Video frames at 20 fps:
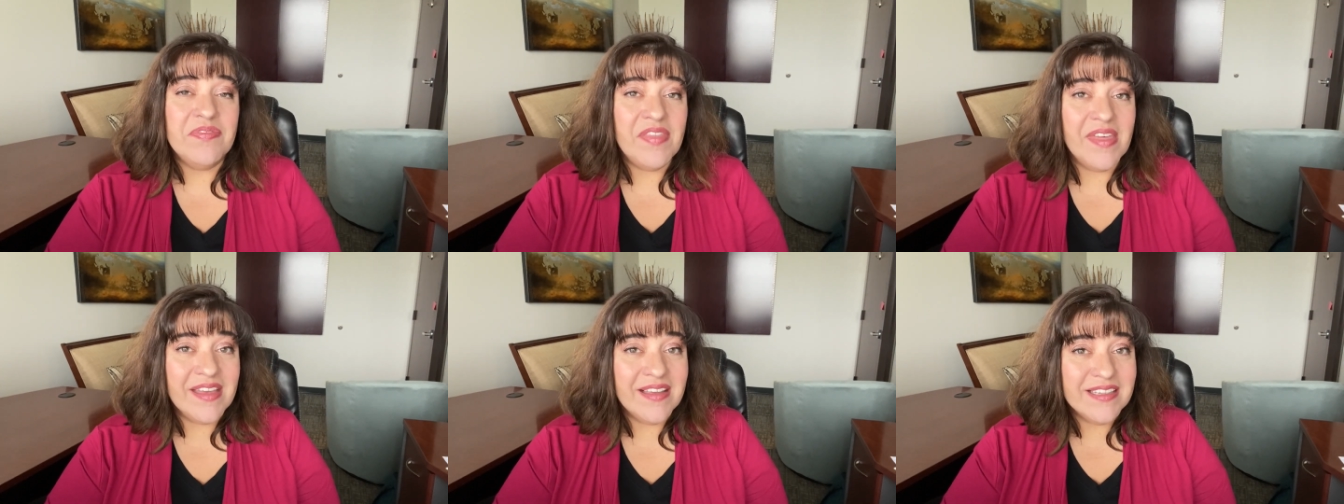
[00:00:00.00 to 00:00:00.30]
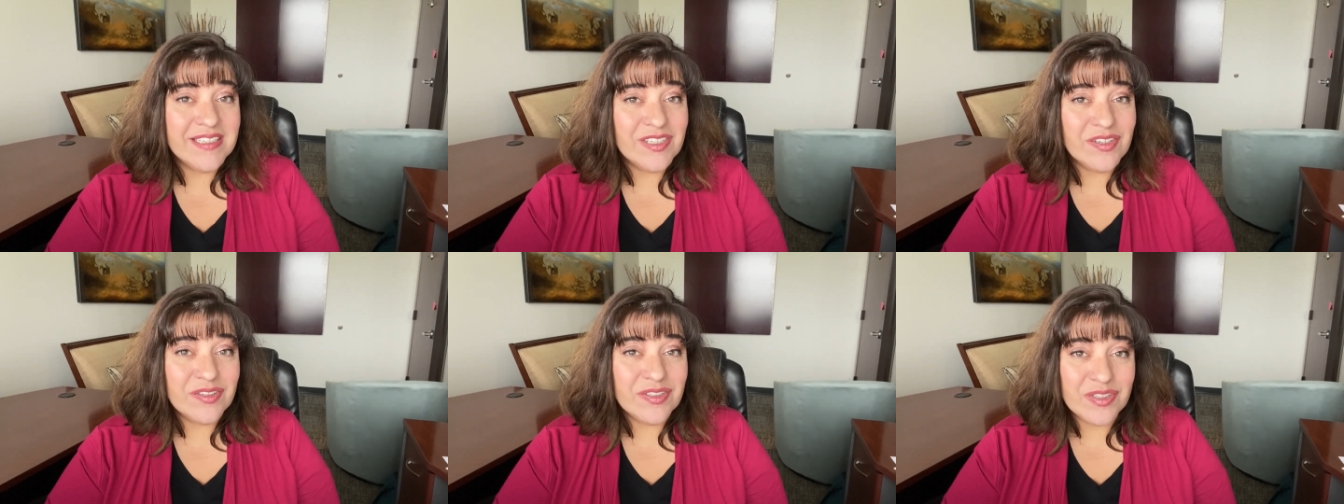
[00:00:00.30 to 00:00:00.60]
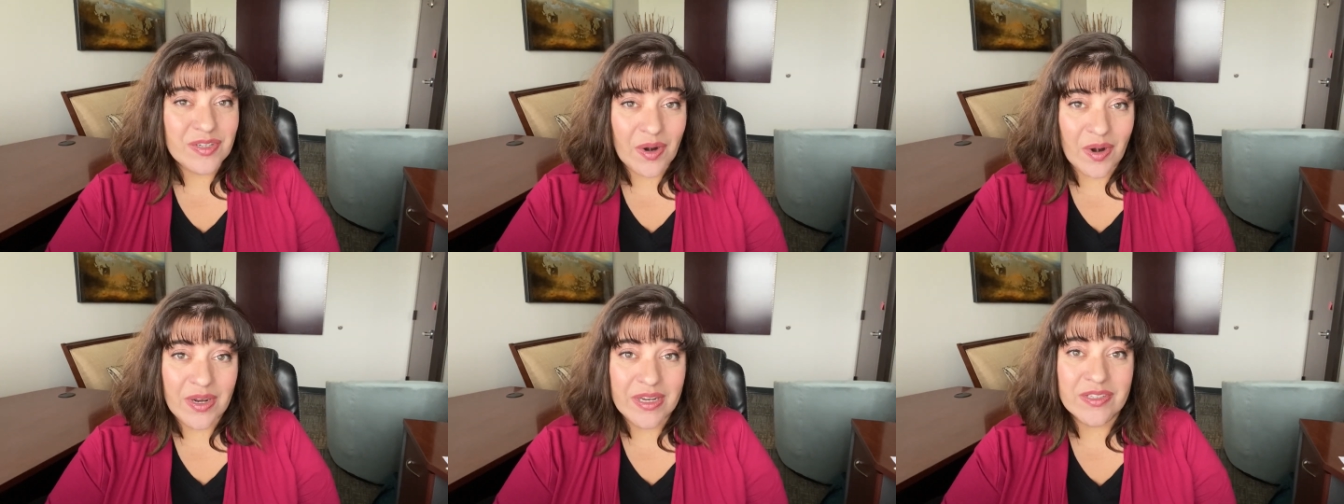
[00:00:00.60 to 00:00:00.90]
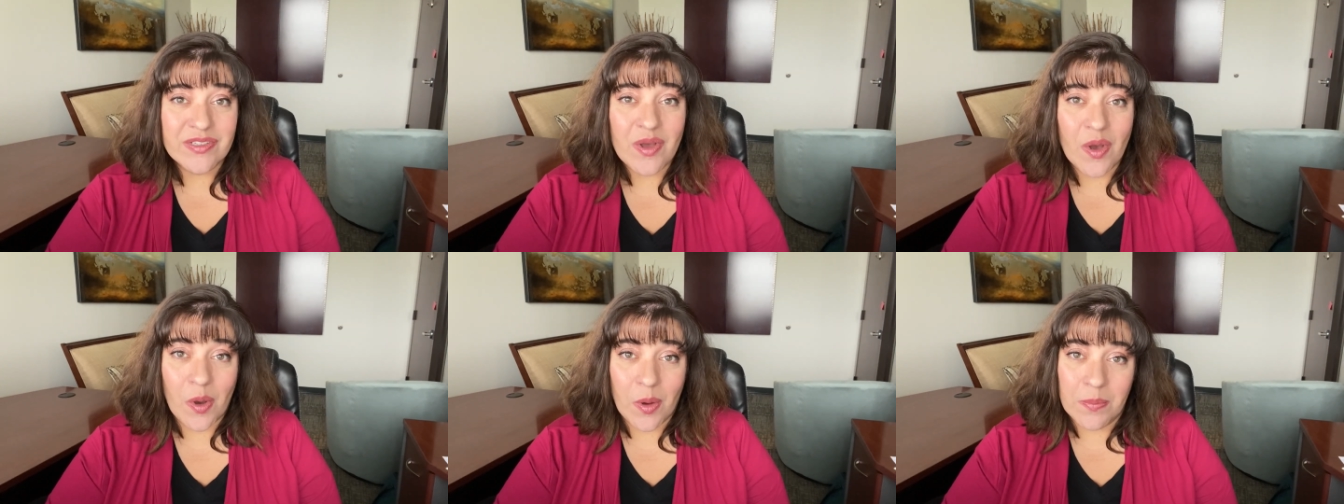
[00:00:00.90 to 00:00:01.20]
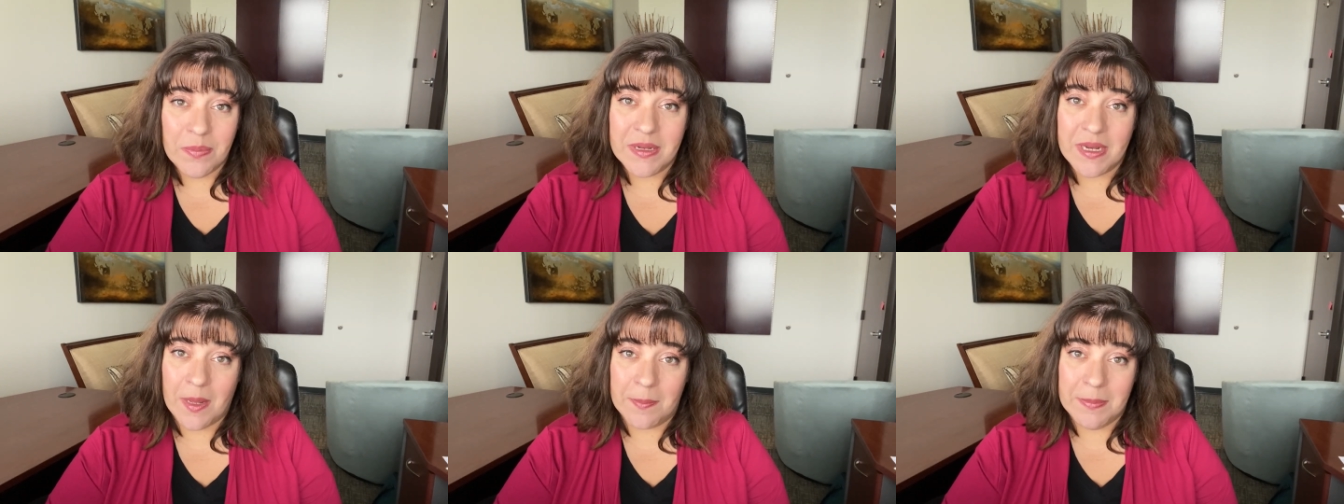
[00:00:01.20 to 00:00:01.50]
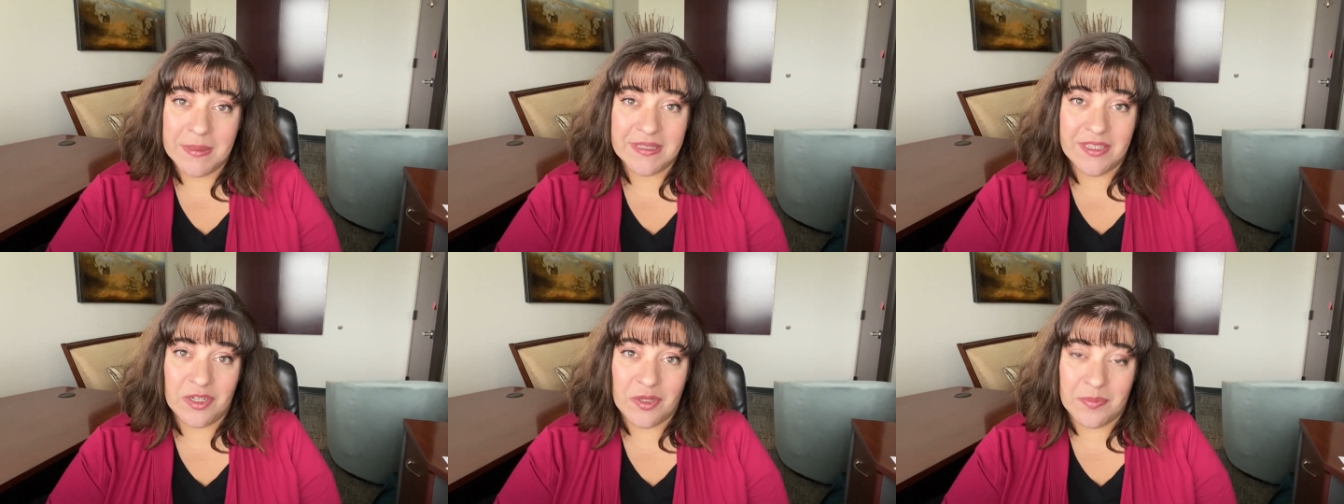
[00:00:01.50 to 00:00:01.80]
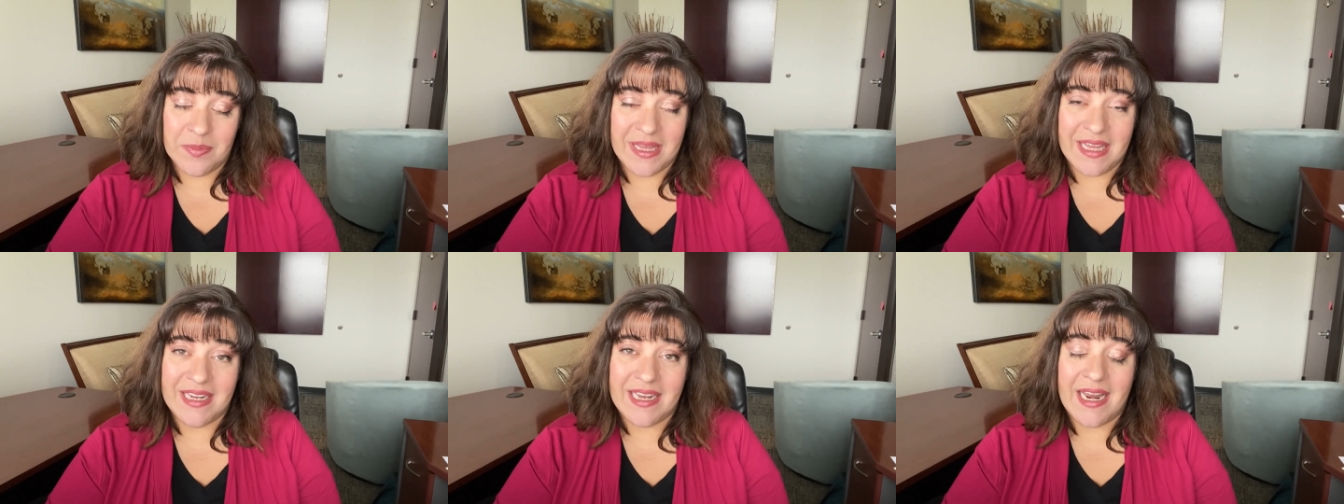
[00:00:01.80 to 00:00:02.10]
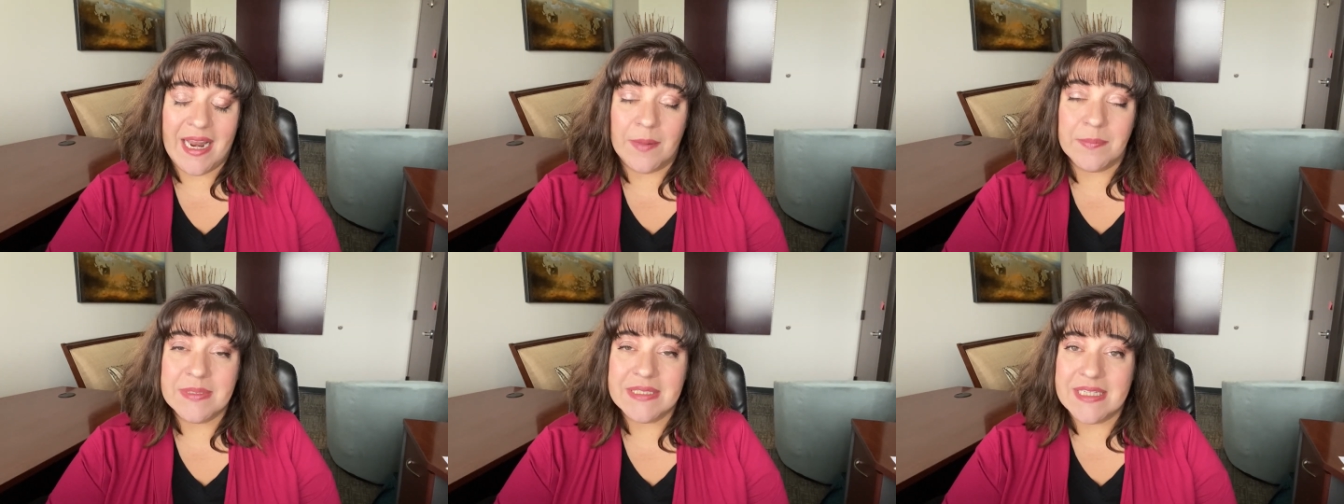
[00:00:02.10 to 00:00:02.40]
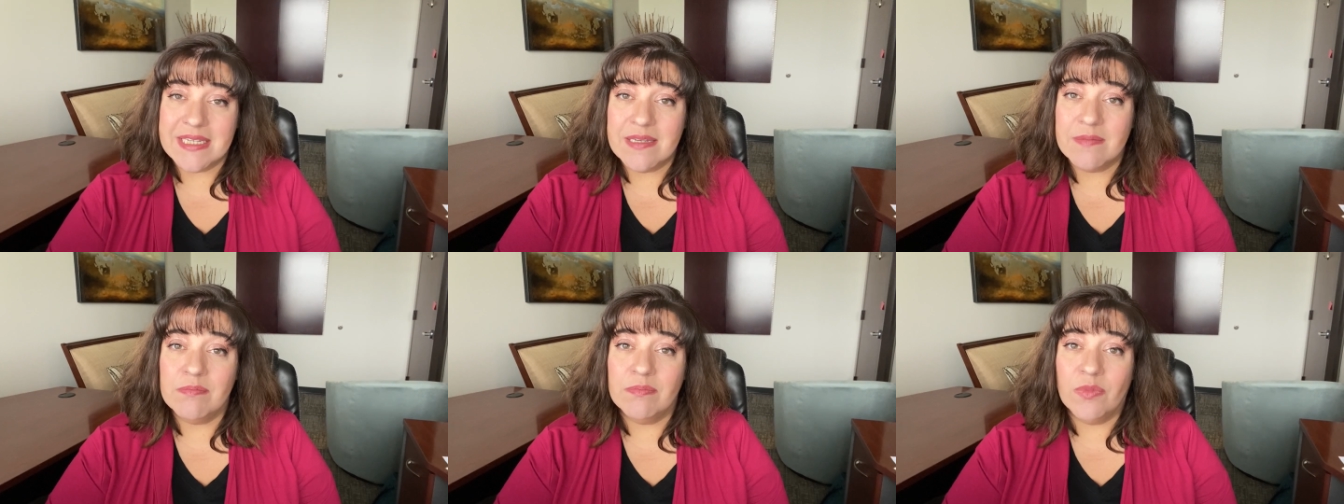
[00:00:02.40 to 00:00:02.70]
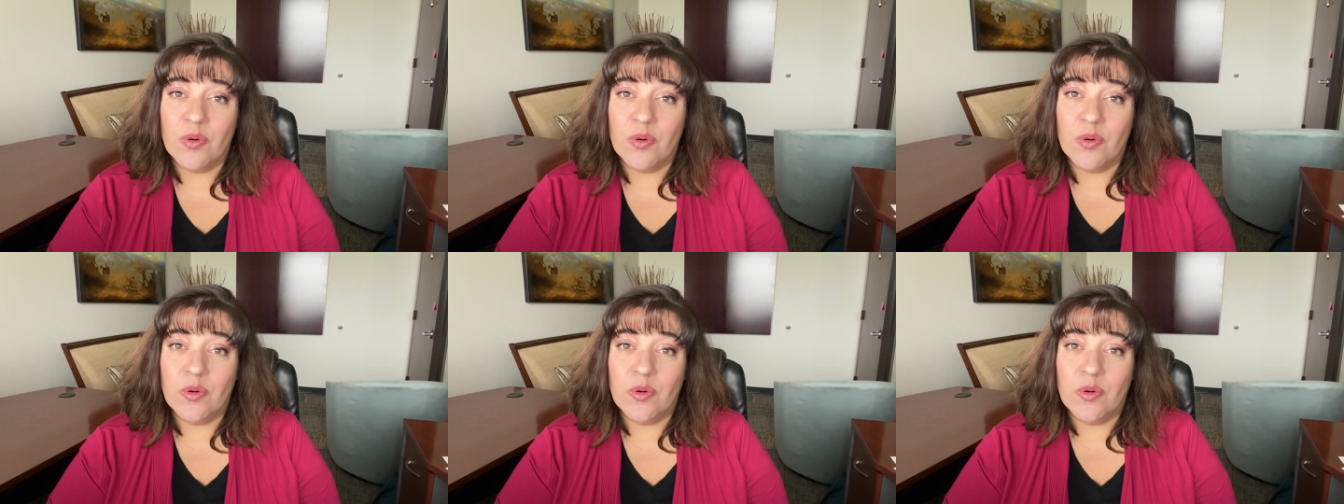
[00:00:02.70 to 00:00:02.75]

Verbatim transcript: things are starting to open up a little bit and I'm seeing